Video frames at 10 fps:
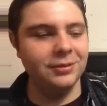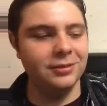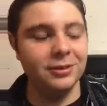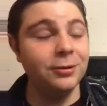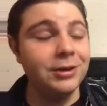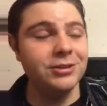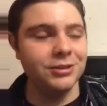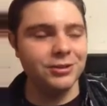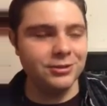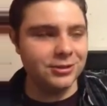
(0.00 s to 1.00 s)

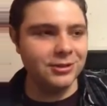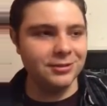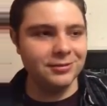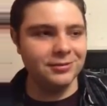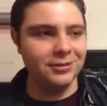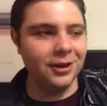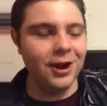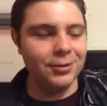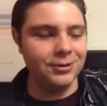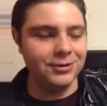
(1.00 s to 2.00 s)
cringe-inducing,
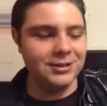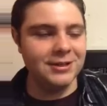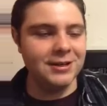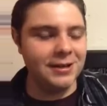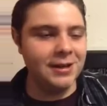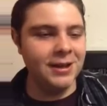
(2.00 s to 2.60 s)
awkward scene